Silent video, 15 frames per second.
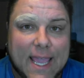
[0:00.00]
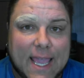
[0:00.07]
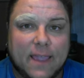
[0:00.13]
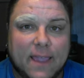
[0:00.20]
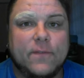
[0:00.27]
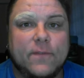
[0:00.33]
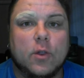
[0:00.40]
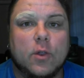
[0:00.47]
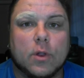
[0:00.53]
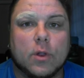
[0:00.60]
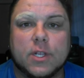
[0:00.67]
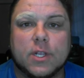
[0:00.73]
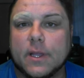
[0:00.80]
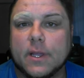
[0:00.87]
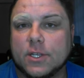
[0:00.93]
If you were
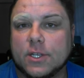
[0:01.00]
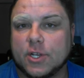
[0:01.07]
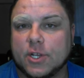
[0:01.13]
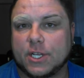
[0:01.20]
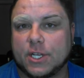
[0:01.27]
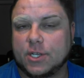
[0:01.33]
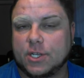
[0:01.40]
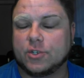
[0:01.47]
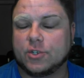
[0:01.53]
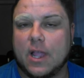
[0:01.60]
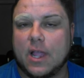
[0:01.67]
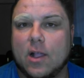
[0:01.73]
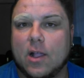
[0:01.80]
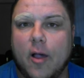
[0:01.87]
doing traditional drag,